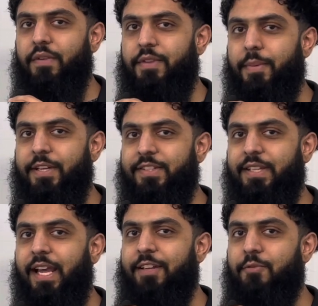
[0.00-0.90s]
of the
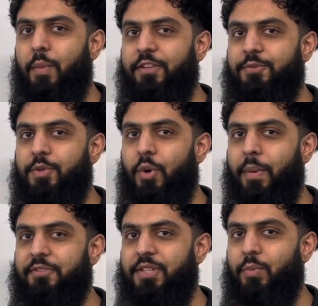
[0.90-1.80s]
Pearson A-level maths, pure
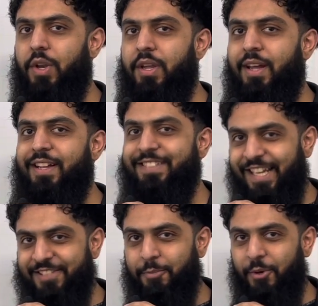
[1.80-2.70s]
maths year 1
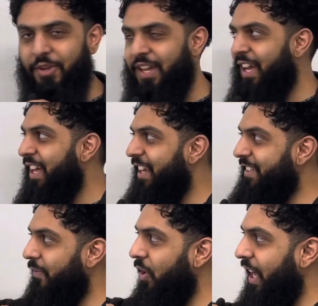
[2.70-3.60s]
textbook.
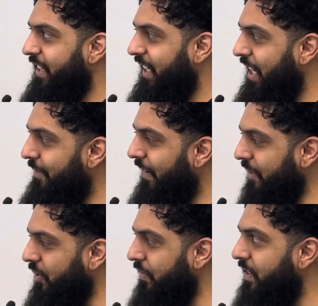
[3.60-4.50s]
Let's have a look at the key
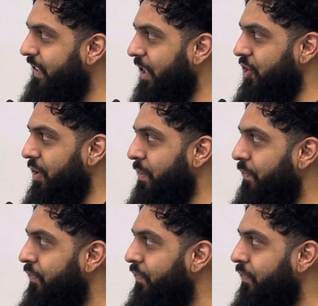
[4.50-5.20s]
facts of this section.